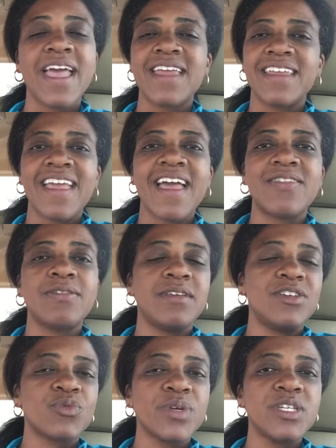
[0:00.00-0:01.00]
And again,
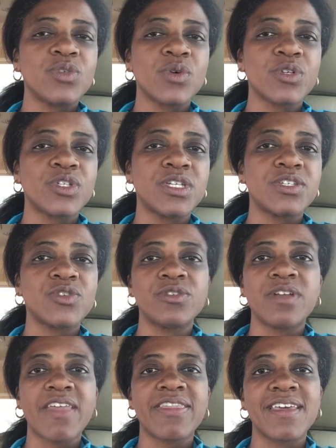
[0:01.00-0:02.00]
these resources are
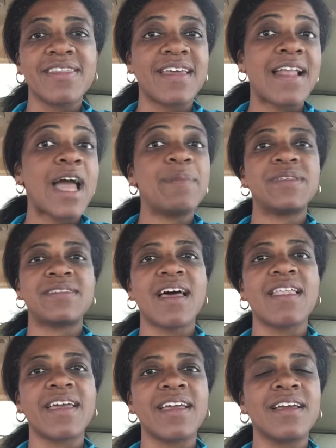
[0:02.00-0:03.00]
nothing that I'm
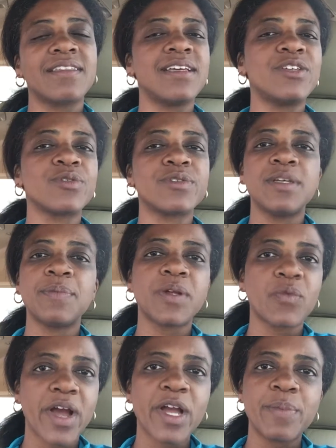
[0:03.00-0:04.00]
selling. These are simply
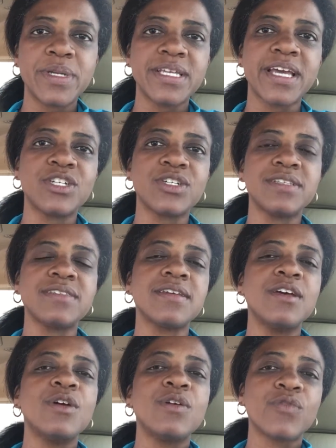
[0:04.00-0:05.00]
recommendations
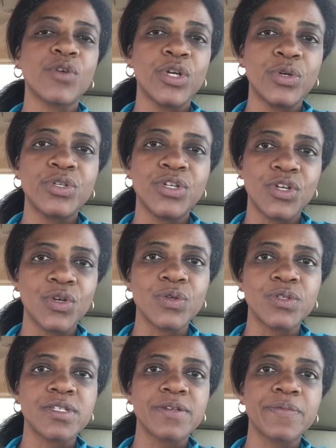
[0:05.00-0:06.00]
for you to
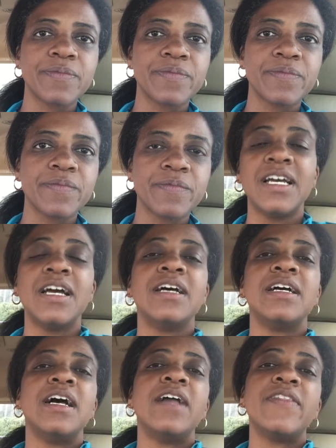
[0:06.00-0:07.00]
use.
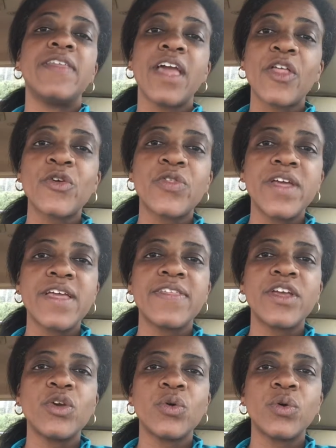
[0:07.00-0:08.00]
The other thing
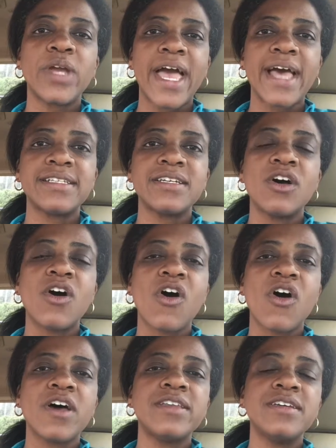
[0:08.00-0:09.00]
that you'll get
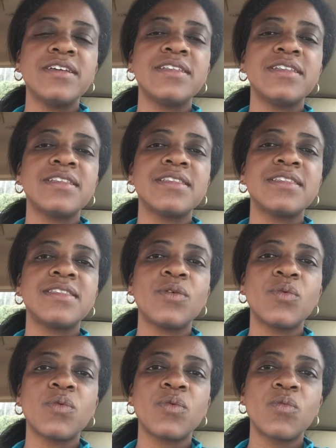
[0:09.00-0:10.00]
on
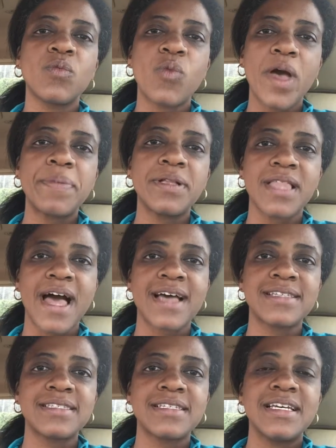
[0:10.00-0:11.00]
the web
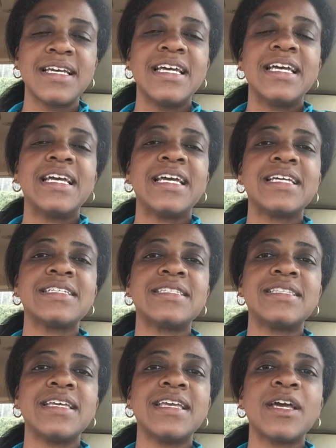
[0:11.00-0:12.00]
class is
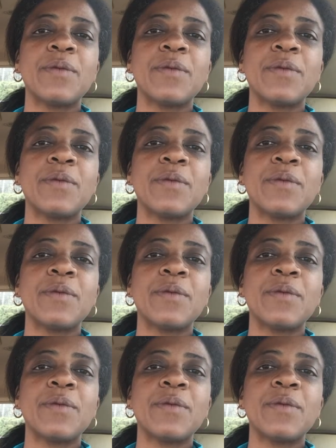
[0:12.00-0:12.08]
the